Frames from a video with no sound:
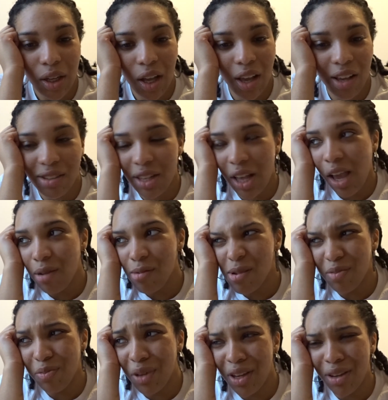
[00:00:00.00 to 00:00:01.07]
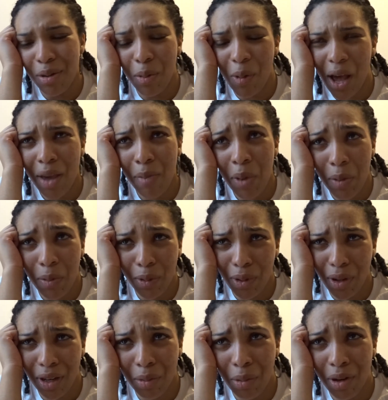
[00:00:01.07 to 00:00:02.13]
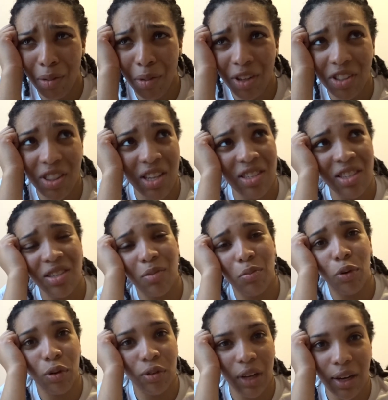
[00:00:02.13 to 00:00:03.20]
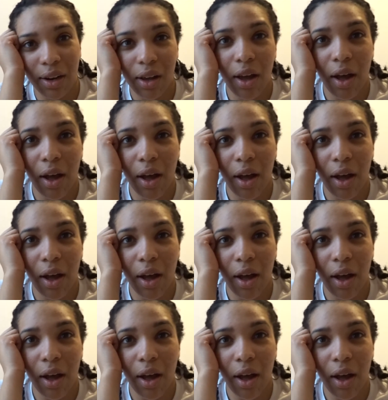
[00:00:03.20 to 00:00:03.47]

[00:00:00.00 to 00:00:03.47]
I was like, well, why are people gonna want to watch this? This is boring.